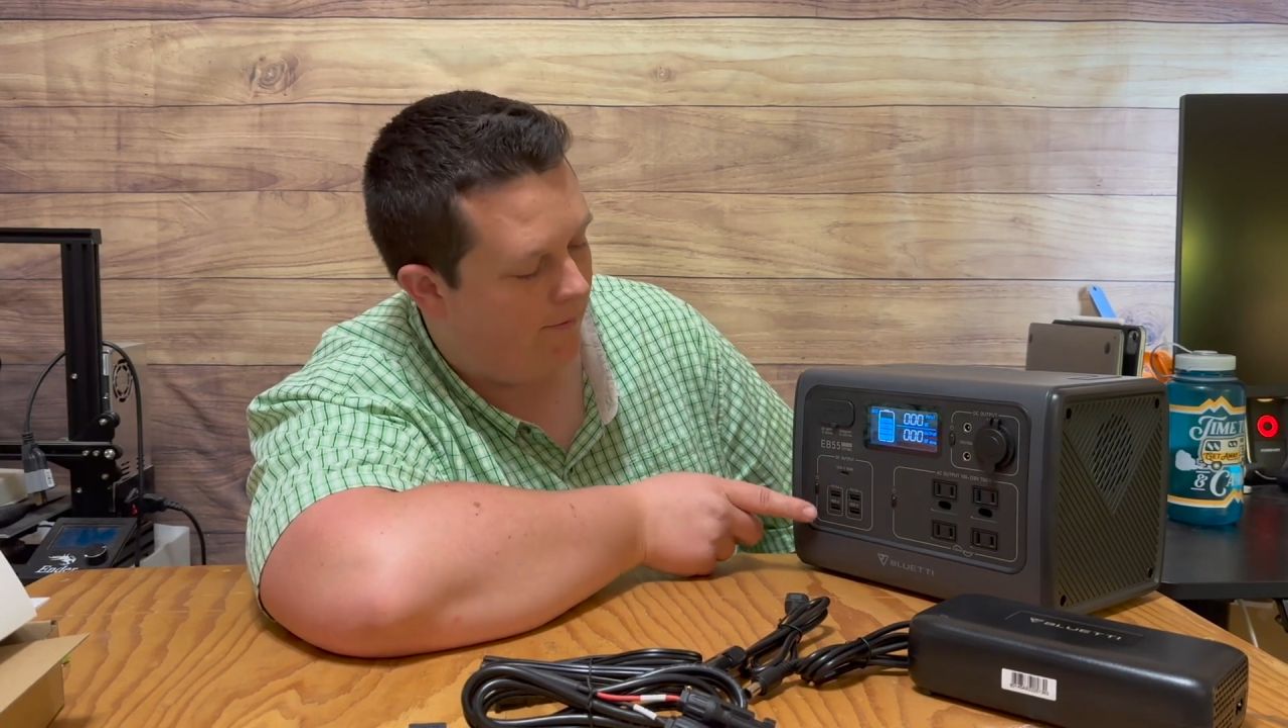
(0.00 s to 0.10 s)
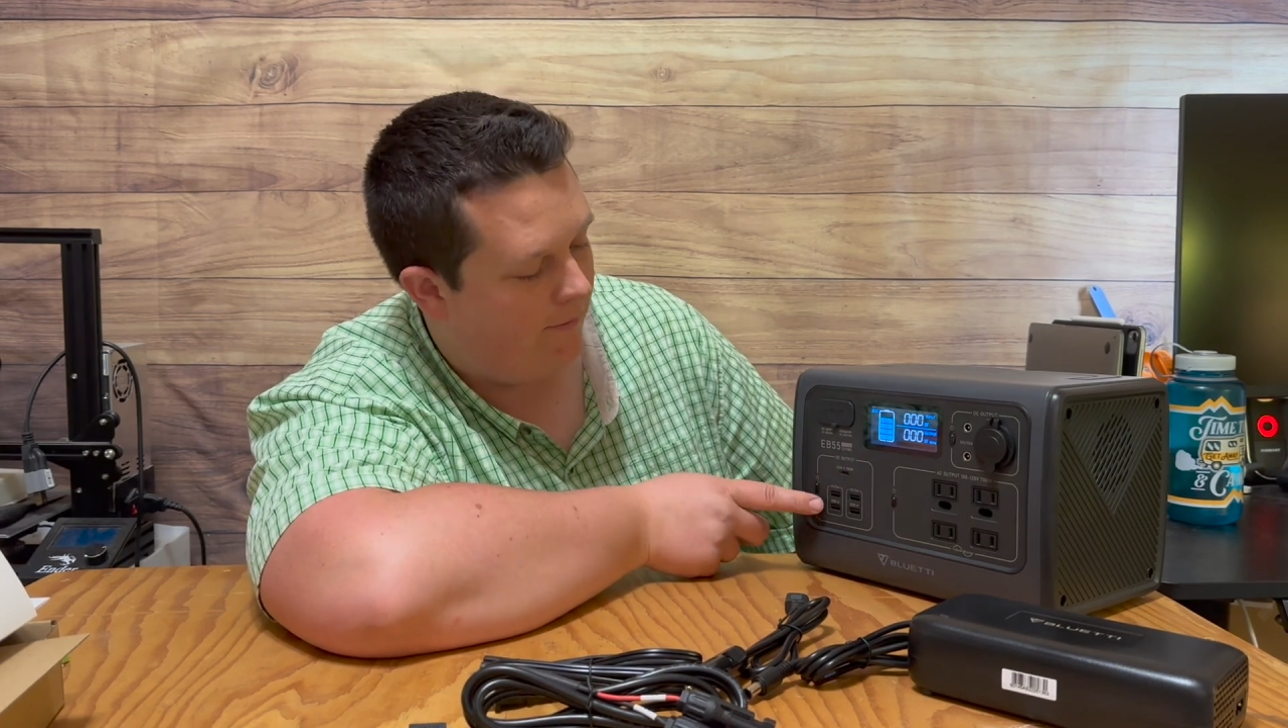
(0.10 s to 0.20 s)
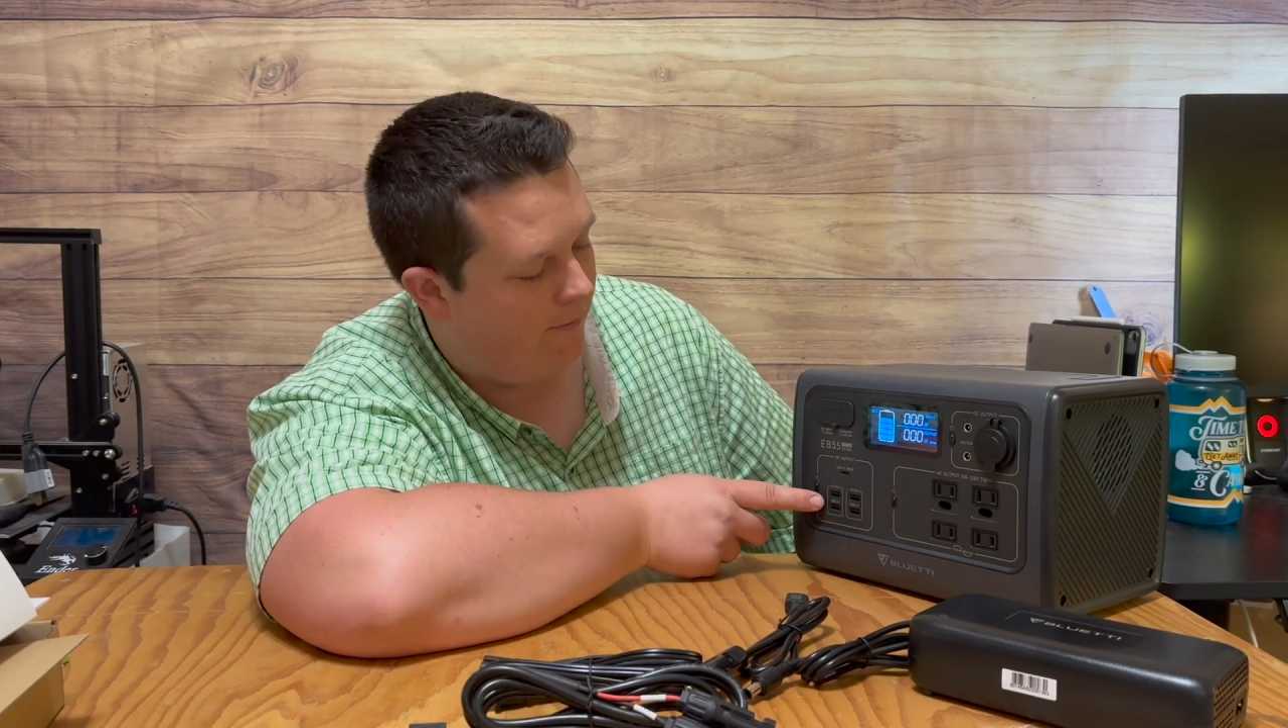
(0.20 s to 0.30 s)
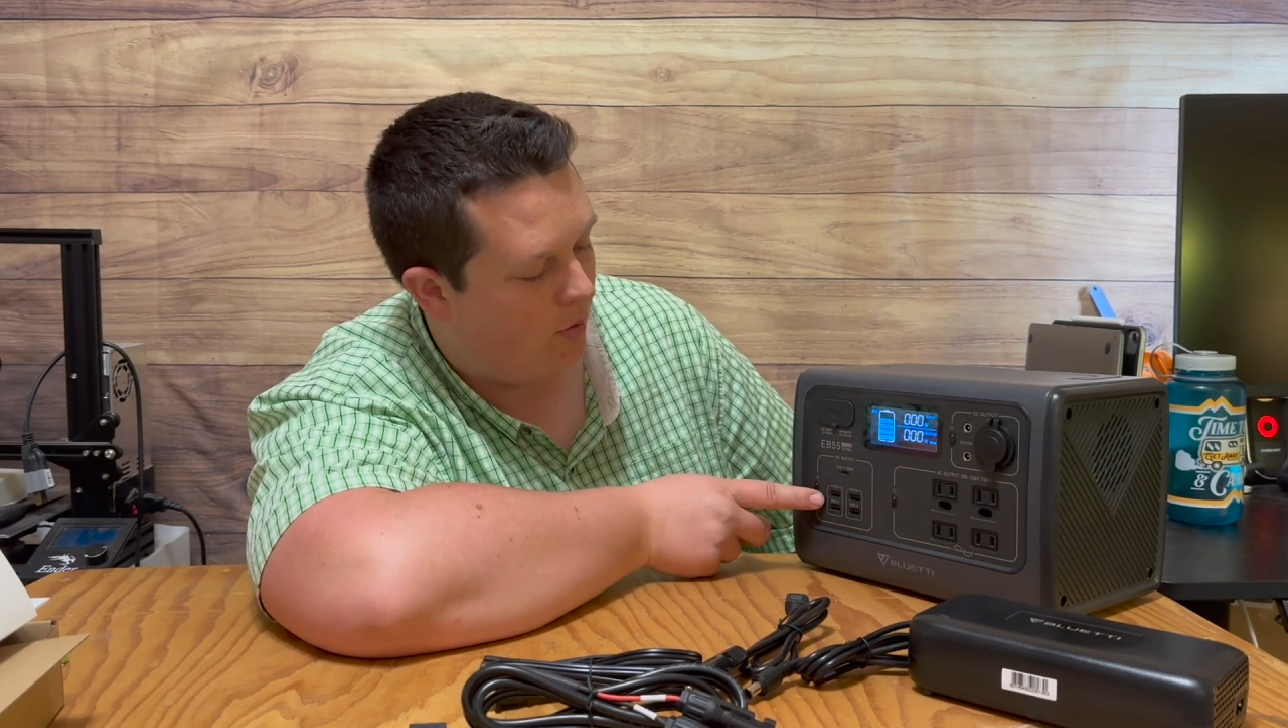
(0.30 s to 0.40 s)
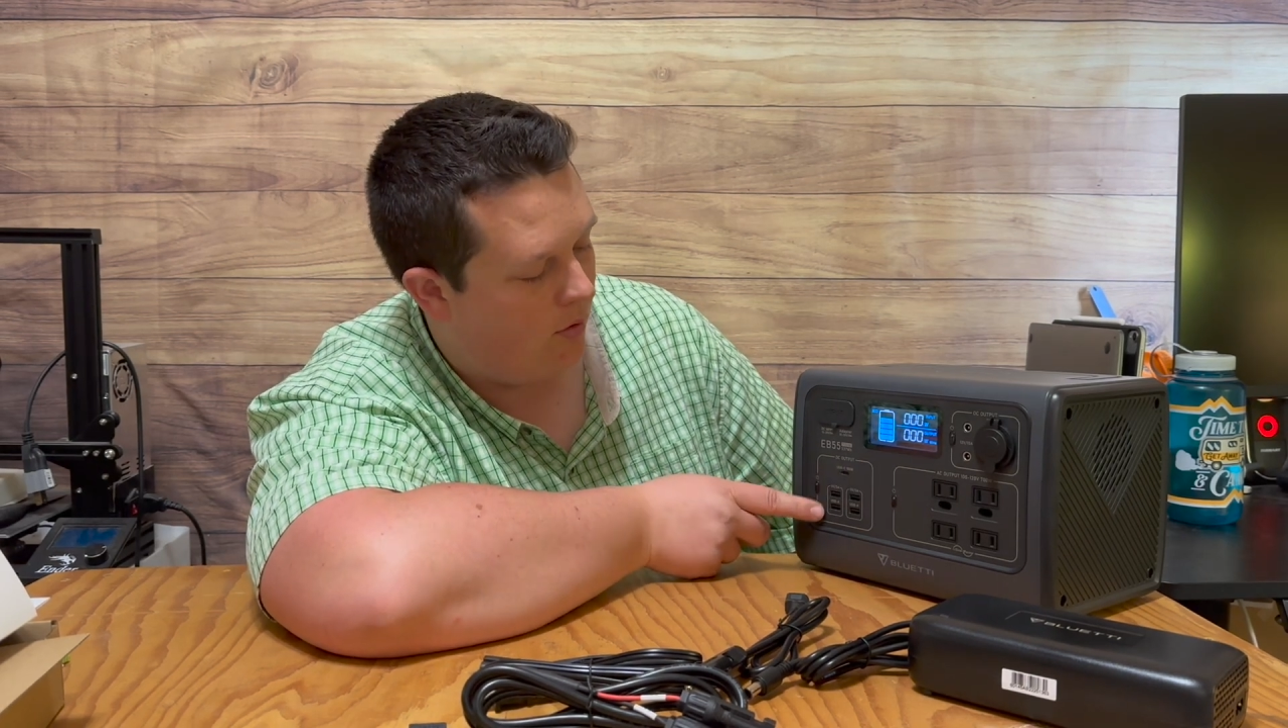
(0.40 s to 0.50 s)

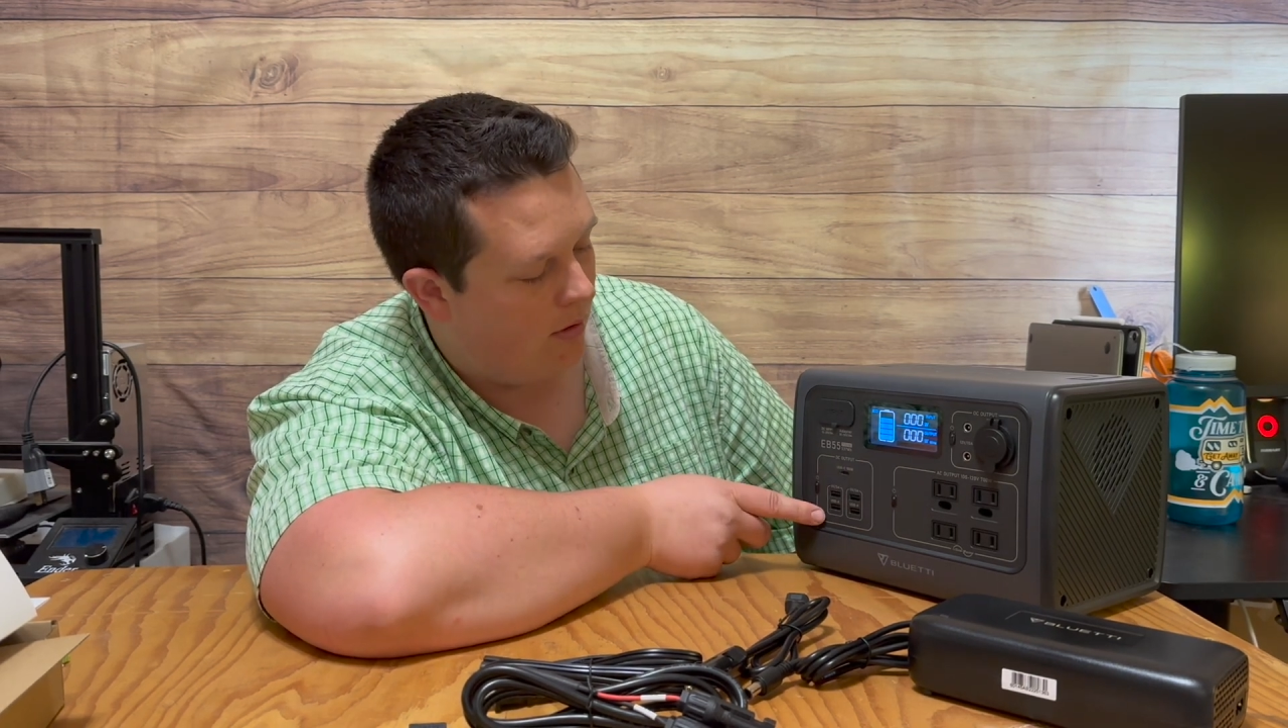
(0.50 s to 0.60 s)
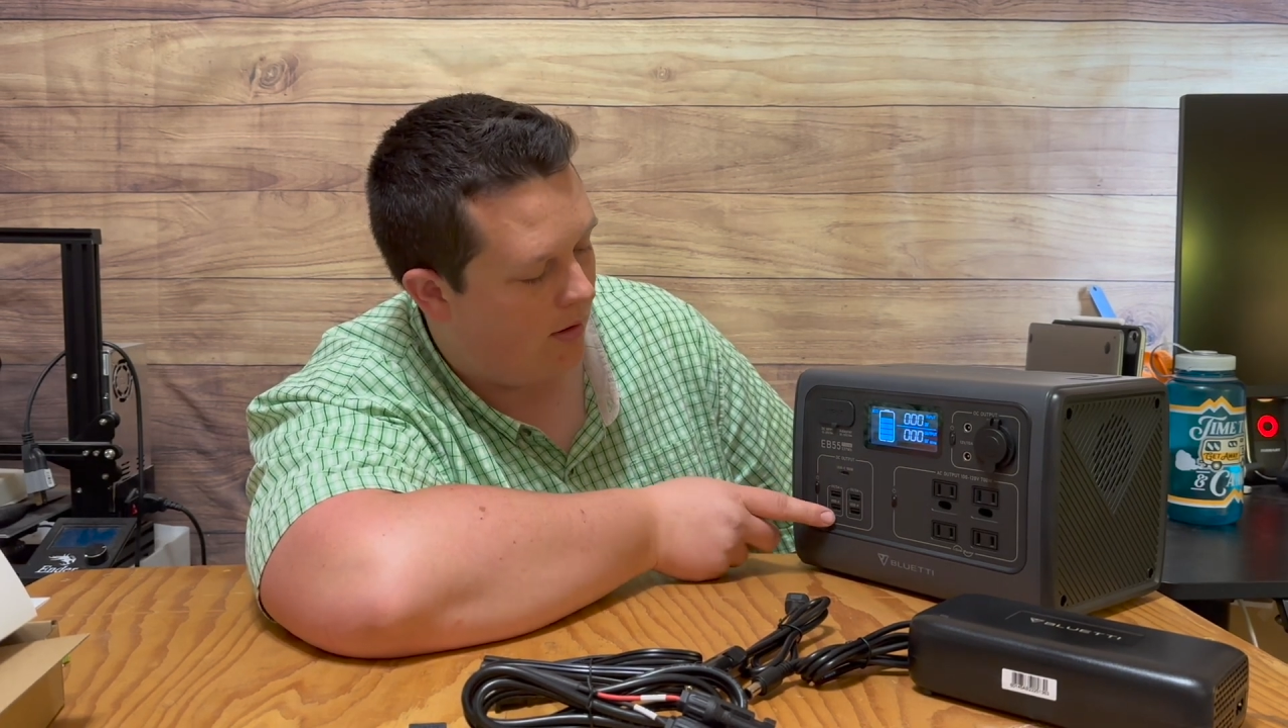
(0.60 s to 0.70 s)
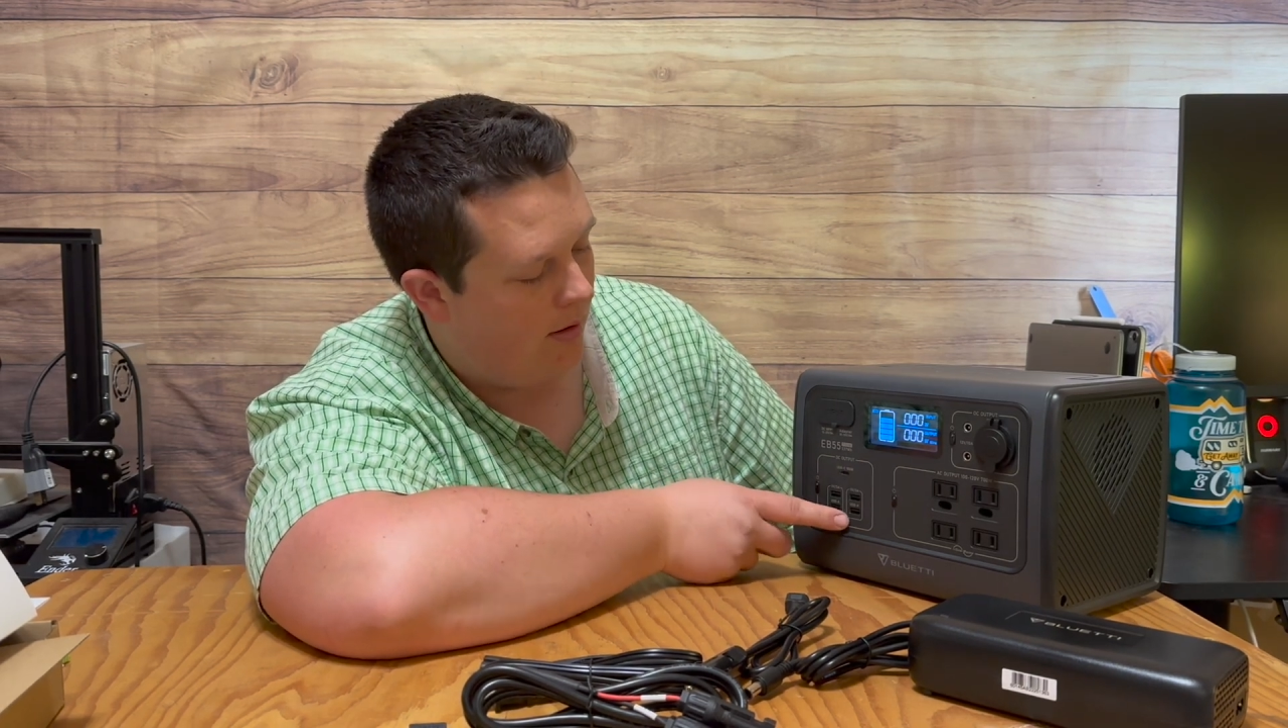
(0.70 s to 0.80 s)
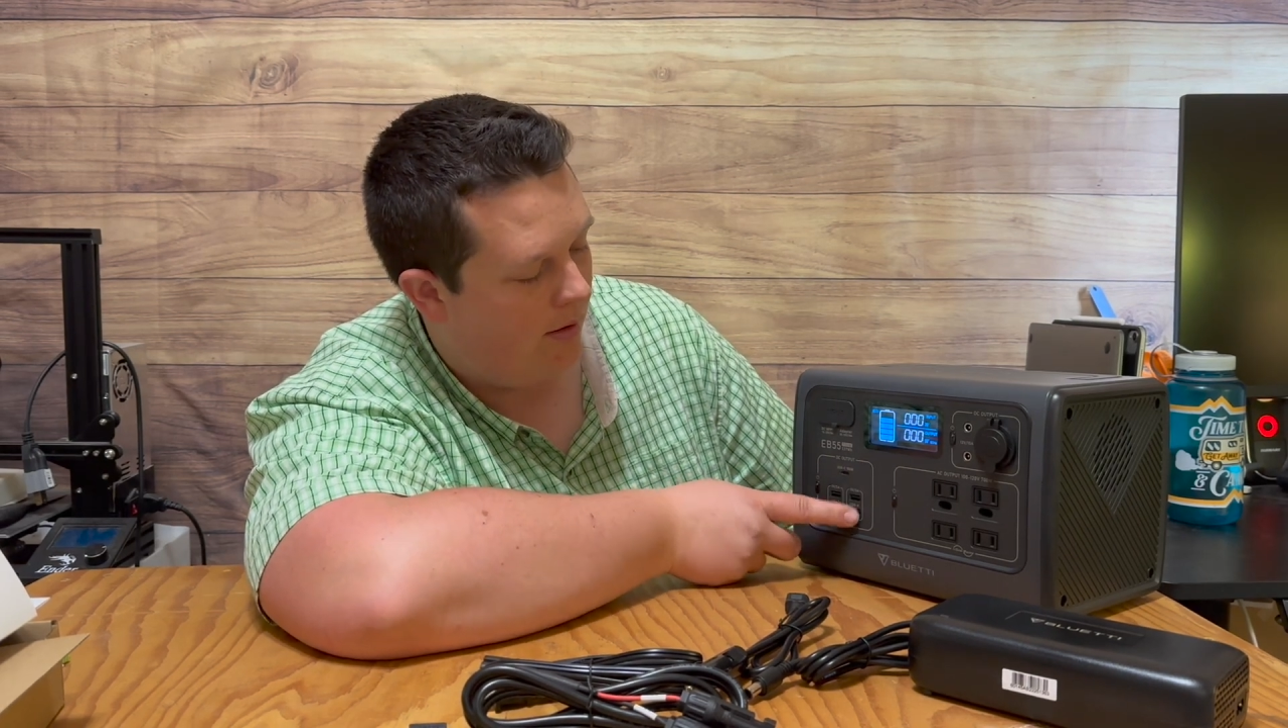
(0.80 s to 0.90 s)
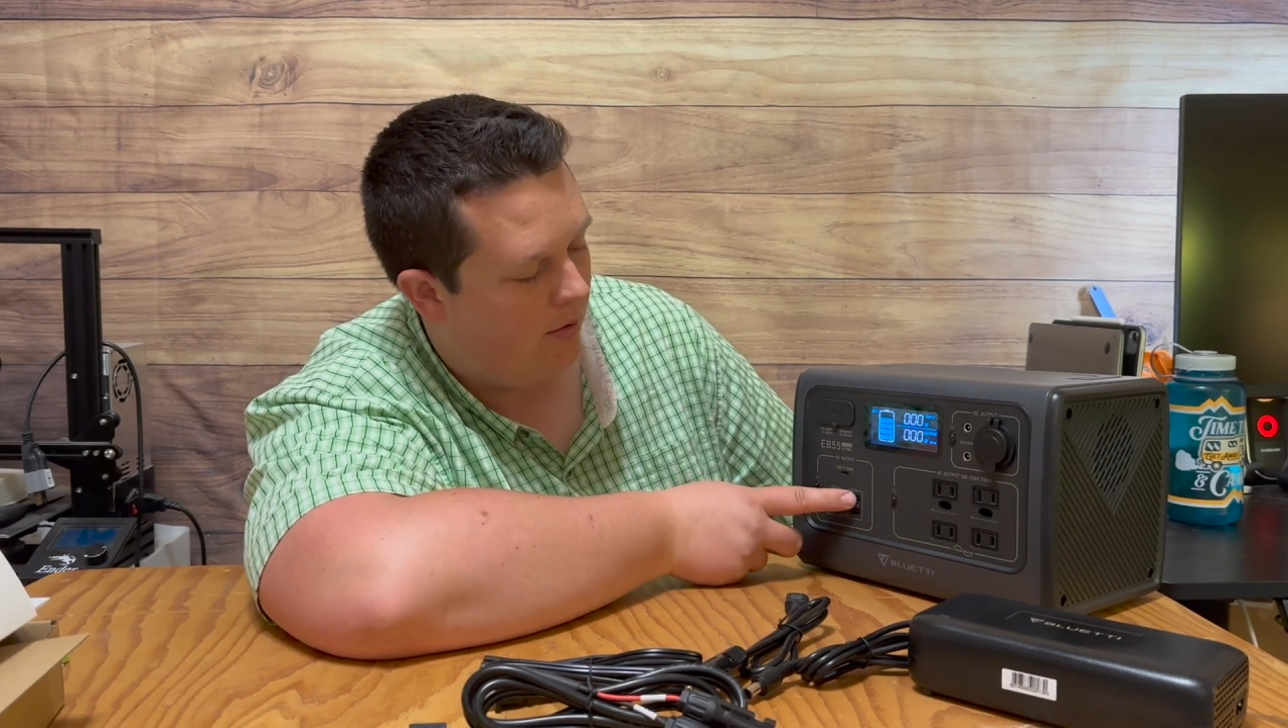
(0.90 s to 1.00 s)
4